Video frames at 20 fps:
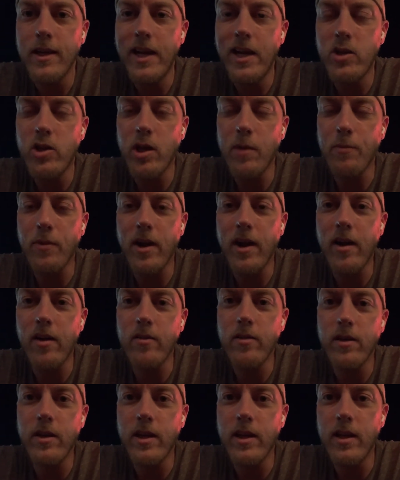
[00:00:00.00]
A.J.
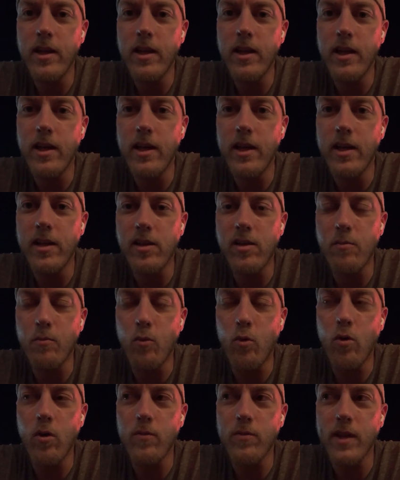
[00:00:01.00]
Brown is
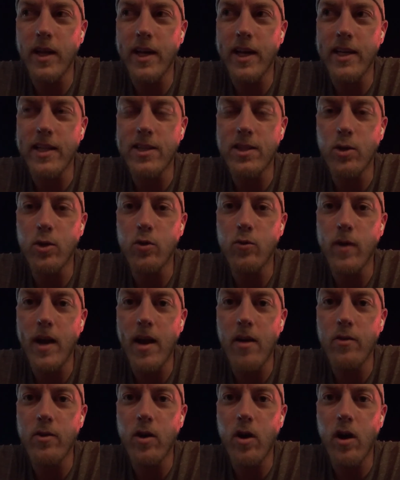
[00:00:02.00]
more of like a third
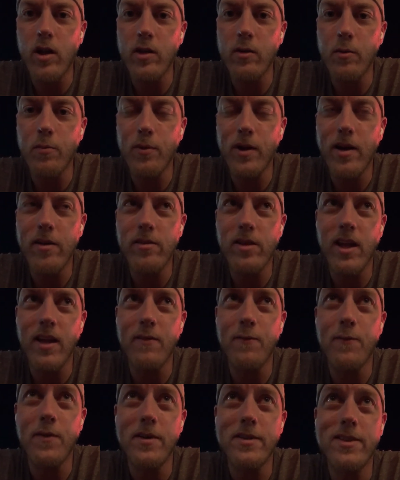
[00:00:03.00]
rounder. Hollywood Brown's
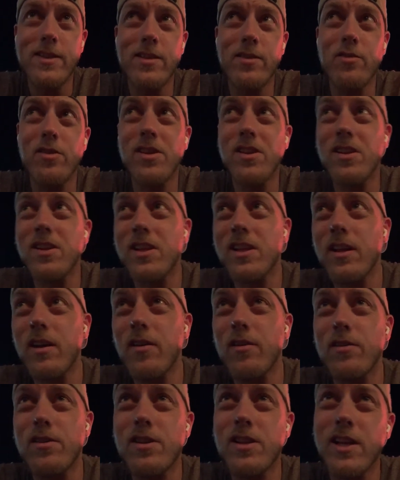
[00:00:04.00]
a
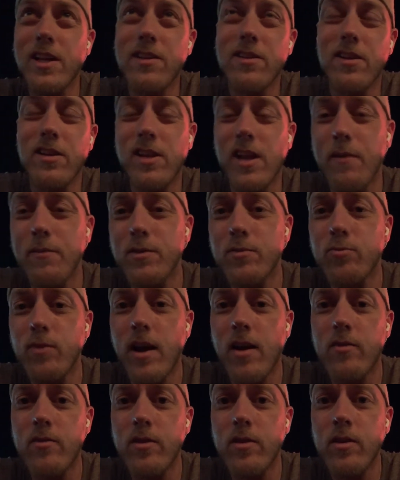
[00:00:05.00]
sixth to seventh
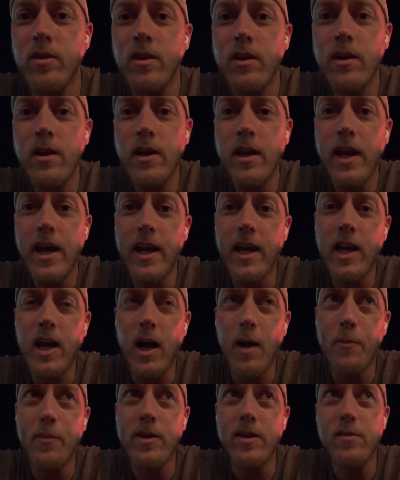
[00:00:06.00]
rounder. And
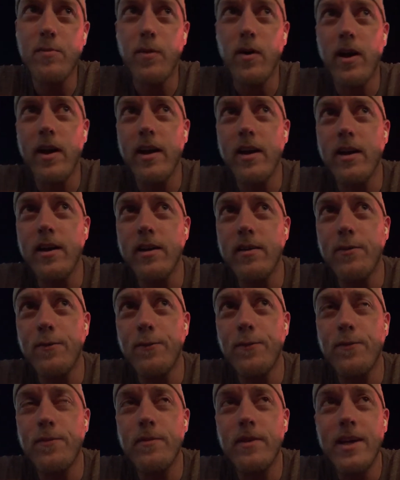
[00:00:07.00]
Kupp is probably
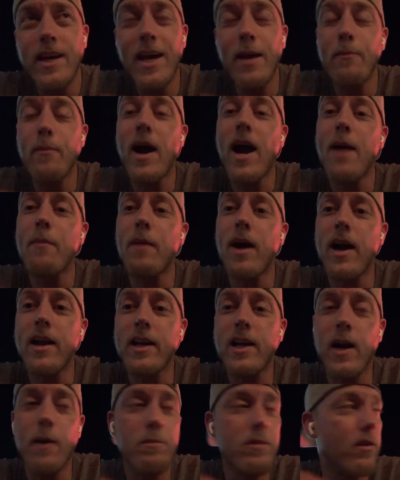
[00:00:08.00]
in my
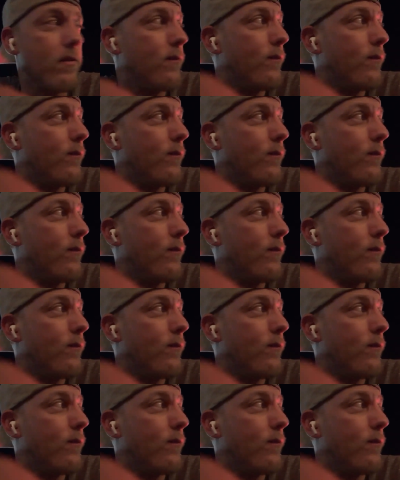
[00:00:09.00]
mind, Kupp's